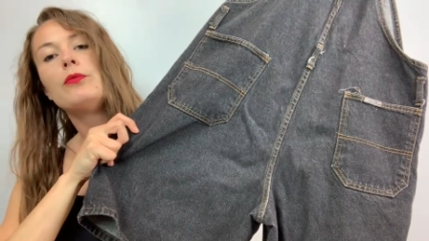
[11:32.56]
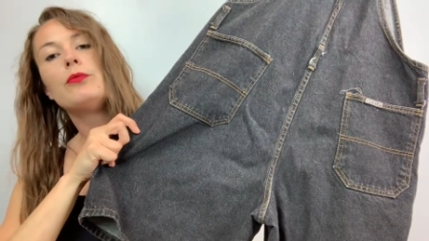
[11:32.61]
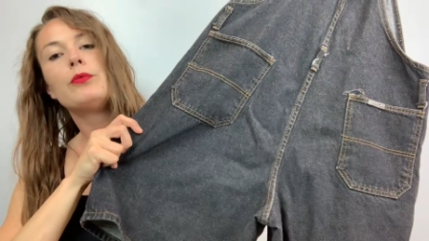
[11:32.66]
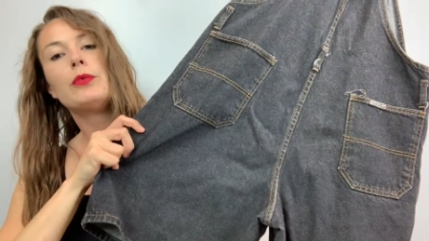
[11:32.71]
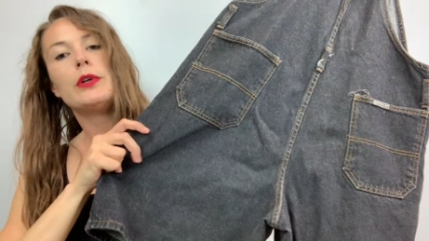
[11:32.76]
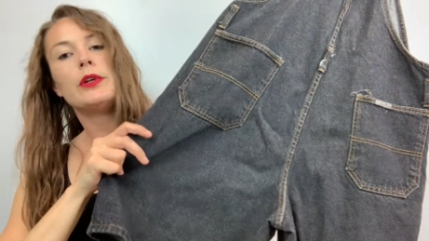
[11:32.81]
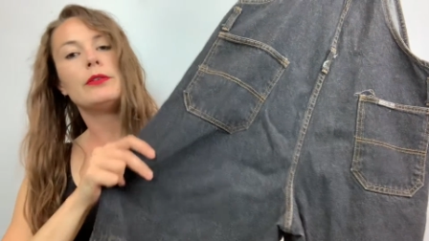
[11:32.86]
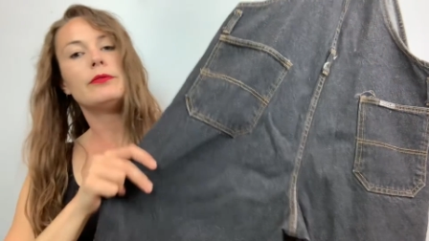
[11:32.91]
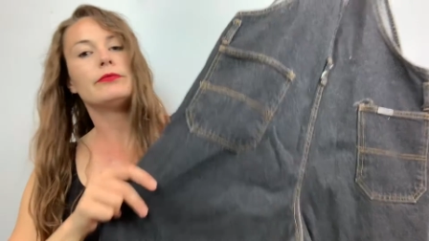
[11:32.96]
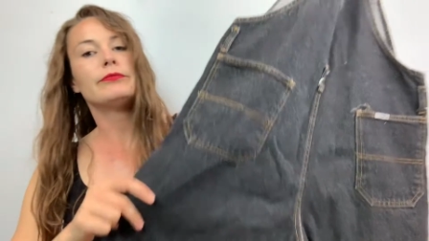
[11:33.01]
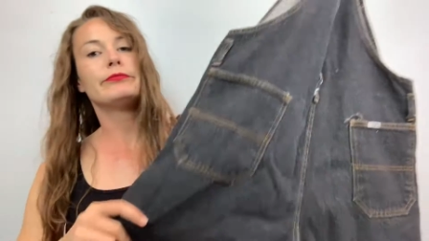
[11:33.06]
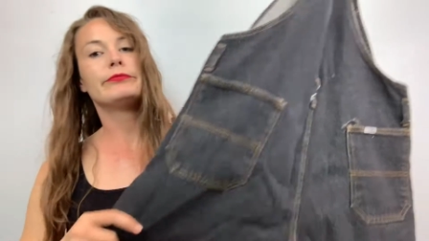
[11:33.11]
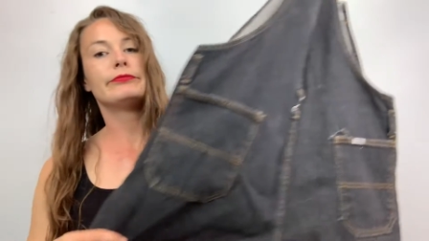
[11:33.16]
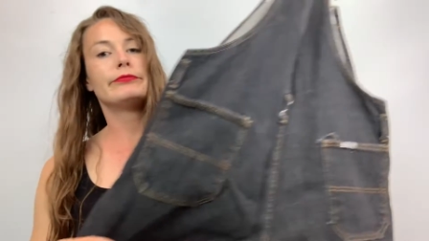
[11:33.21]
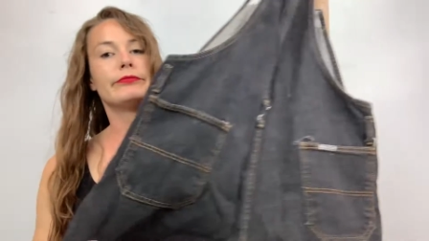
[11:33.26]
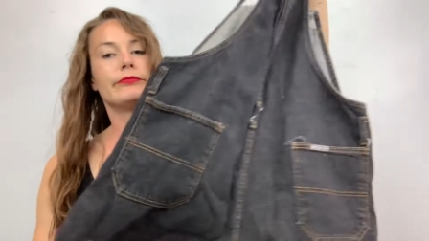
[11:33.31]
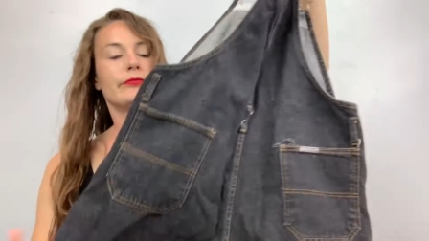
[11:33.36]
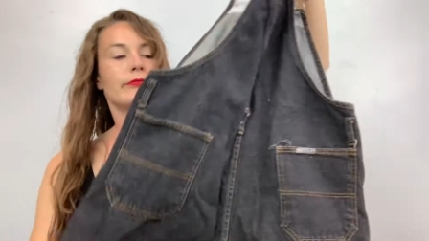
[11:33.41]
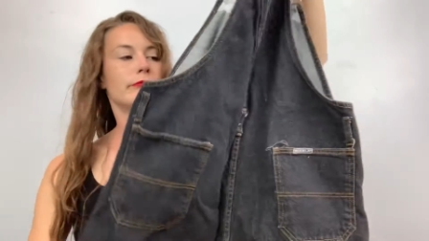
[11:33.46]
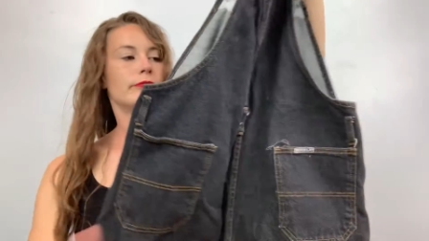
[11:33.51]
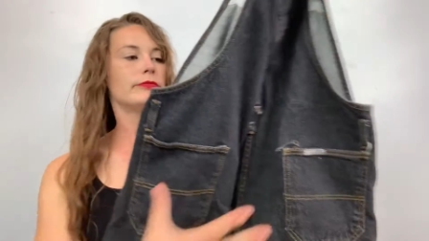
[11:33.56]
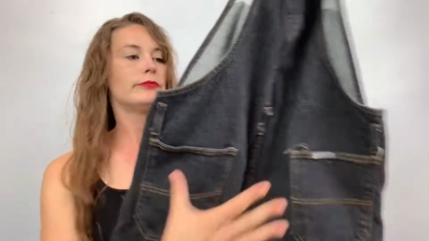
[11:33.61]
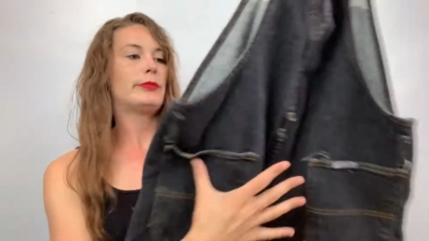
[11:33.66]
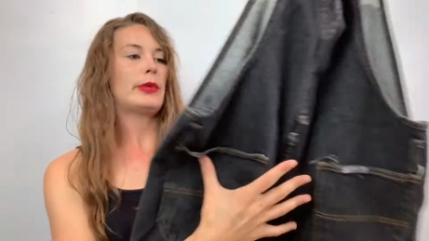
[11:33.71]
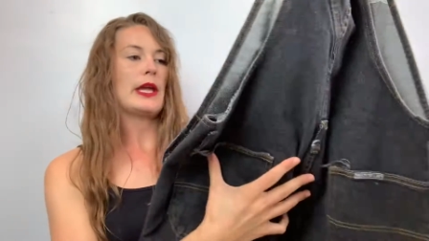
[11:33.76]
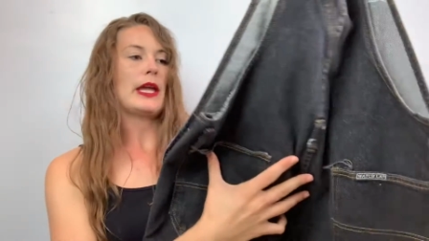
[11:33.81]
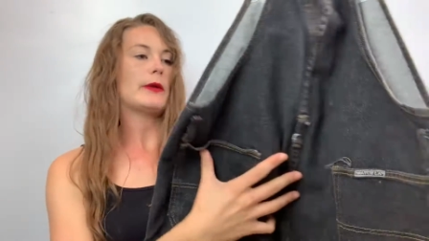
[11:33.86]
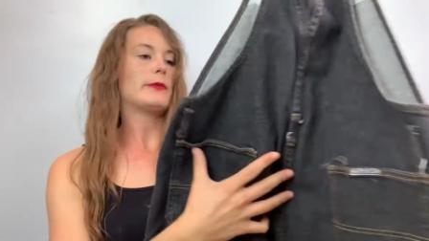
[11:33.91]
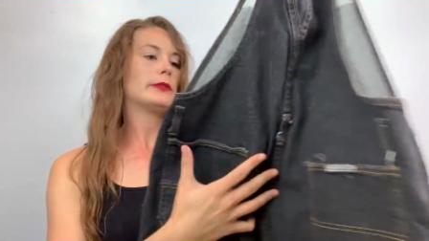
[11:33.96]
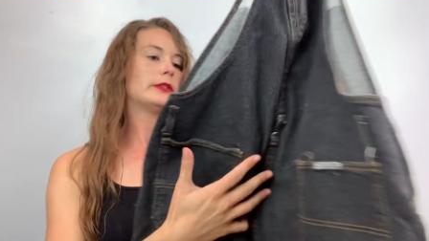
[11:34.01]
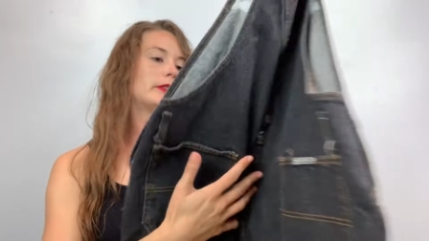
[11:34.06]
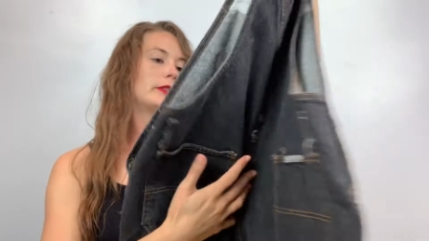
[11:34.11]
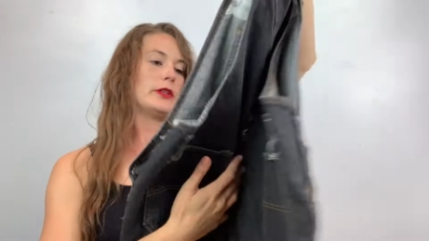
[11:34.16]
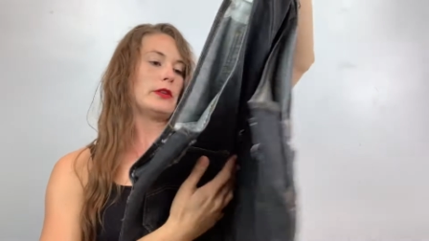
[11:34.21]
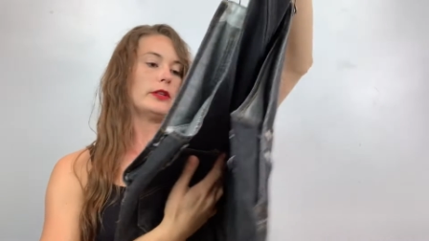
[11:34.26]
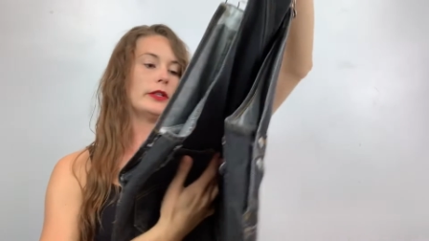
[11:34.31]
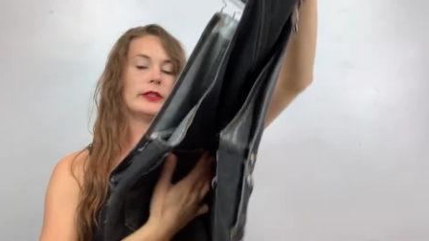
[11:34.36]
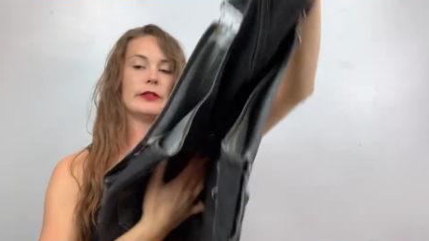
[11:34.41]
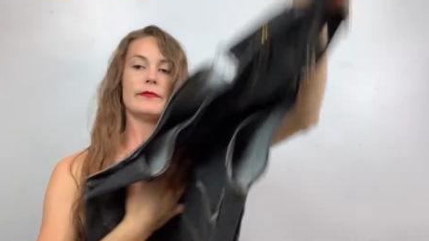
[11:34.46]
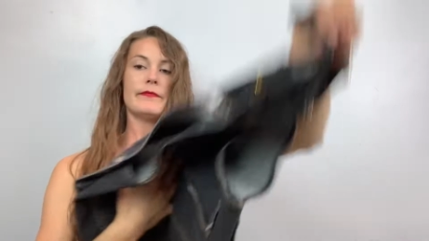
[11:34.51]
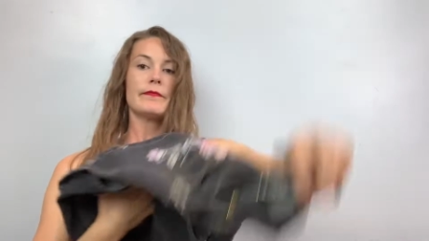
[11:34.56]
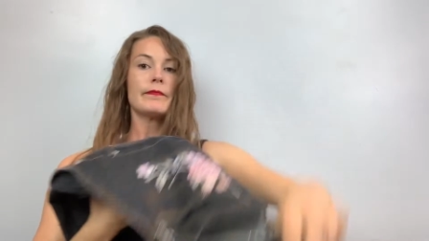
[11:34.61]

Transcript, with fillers: wouldn't be able to do it.